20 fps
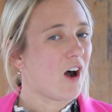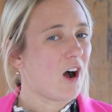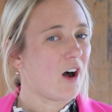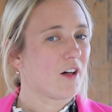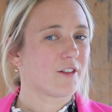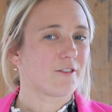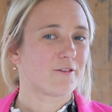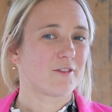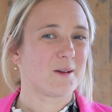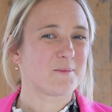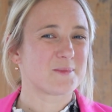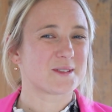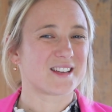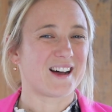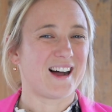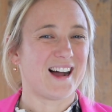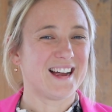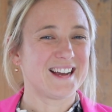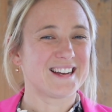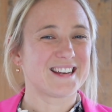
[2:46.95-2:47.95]
On the flip
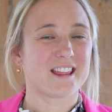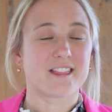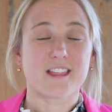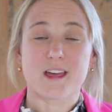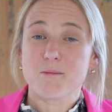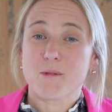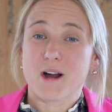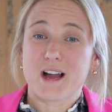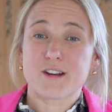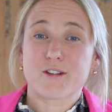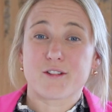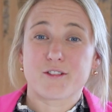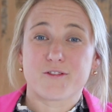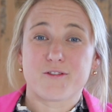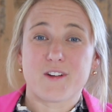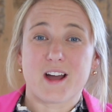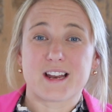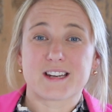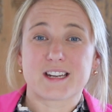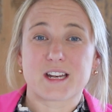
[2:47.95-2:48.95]
side, they might not have
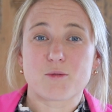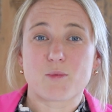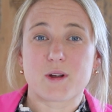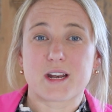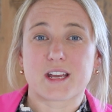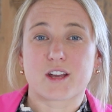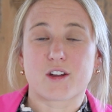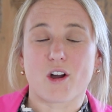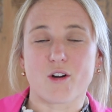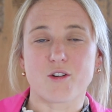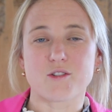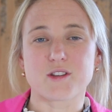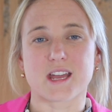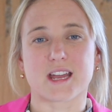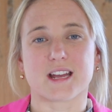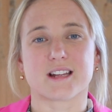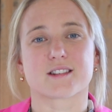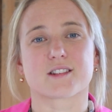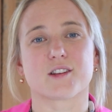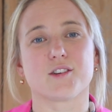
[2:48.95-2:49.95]
found anywhere to go
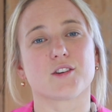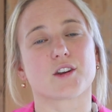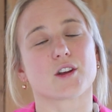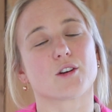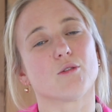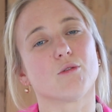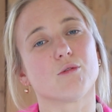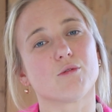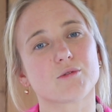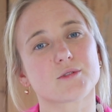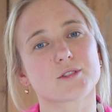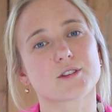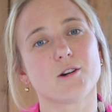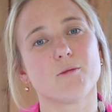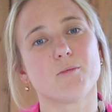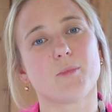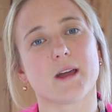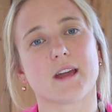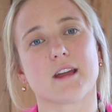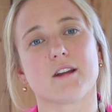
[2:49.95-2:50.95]
yet, so you can
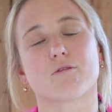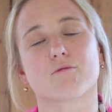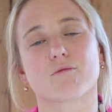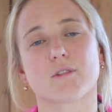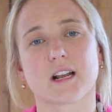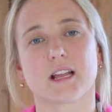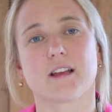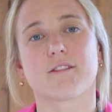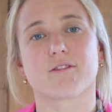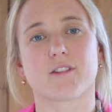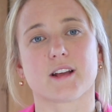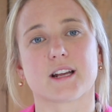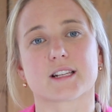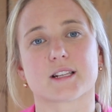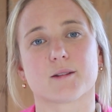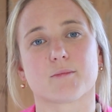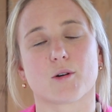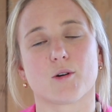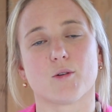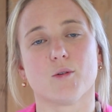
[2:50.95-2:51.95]
also be really
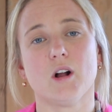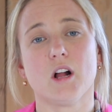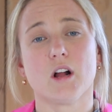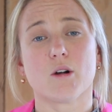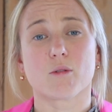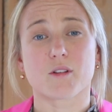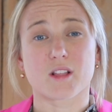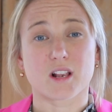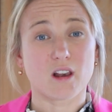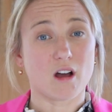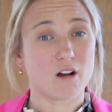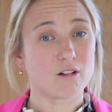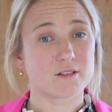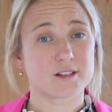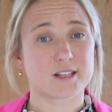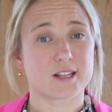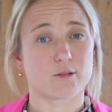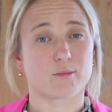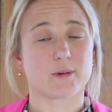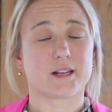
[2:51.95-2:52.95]
flexible with a long
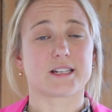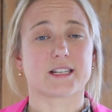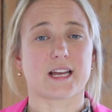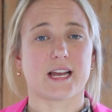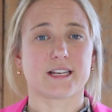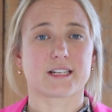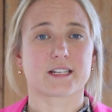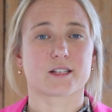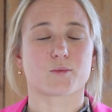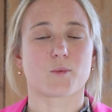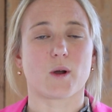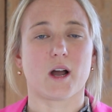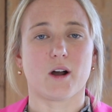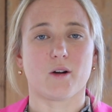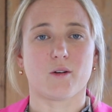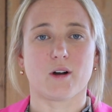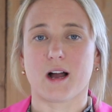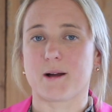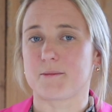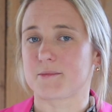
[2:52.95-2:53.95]
settlement date as
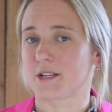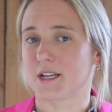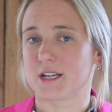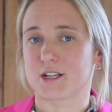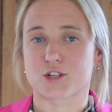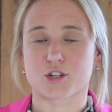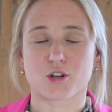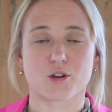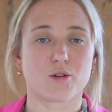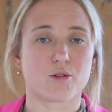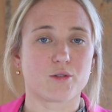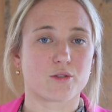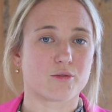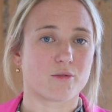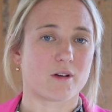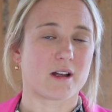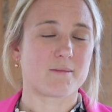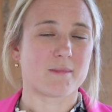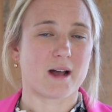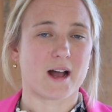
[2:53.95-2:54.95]
well, up to two,
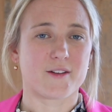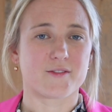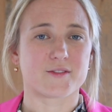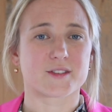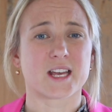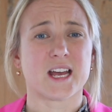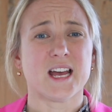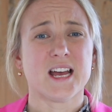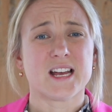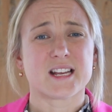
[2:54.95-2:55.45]
three months.